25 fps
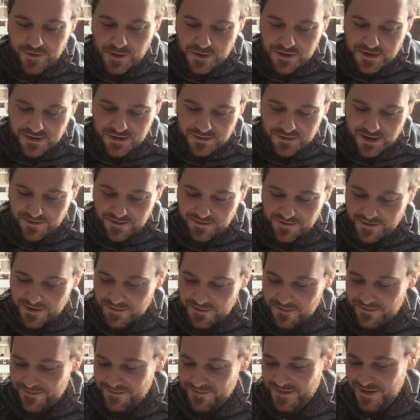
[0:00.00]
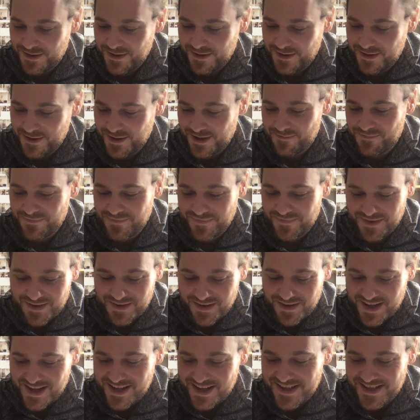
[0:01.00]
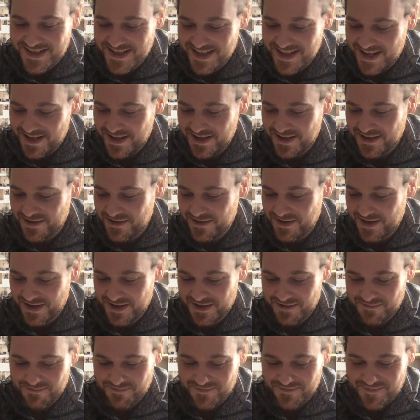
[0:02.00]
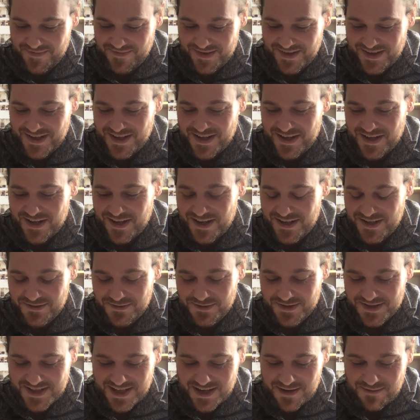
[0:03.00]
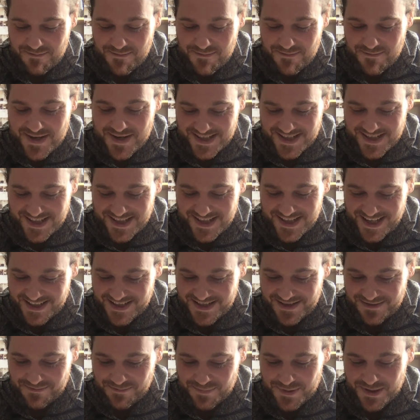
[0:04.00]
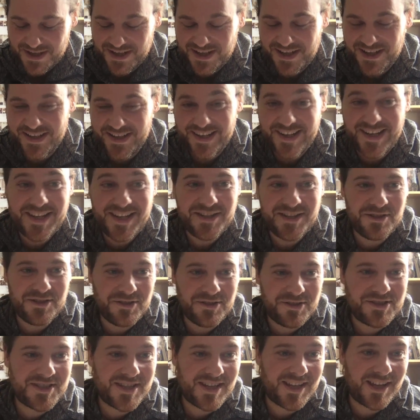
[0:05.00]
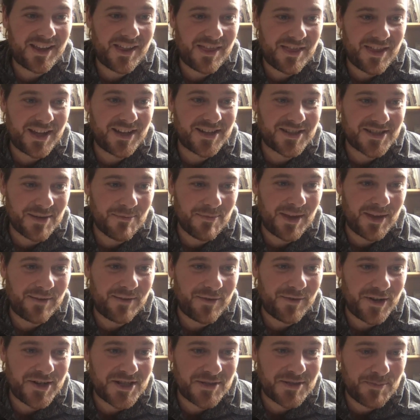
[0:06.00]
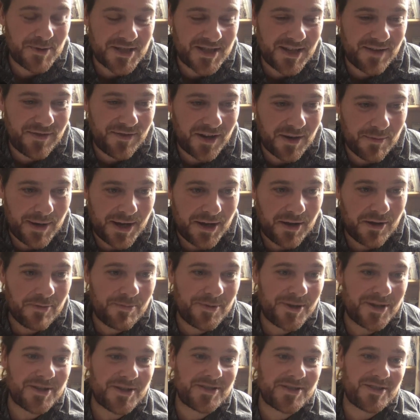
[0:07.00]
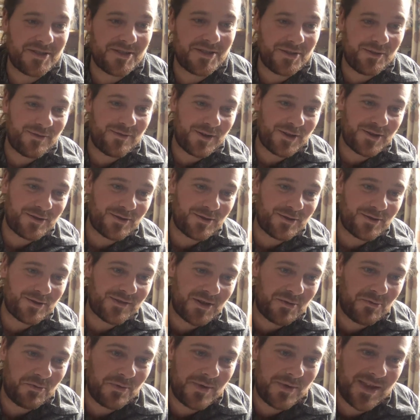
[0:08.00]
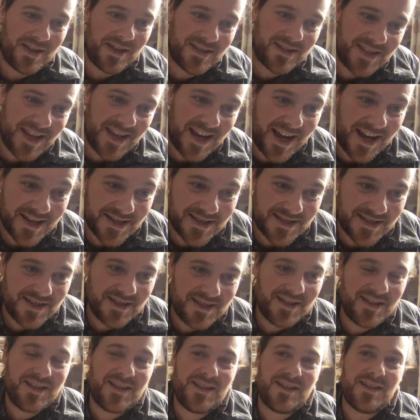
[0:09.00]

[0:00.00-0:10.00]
photograph can easily, I don't want to say mislead, but it can lead you to think something very specific about a person. You photograph someone when they're sad,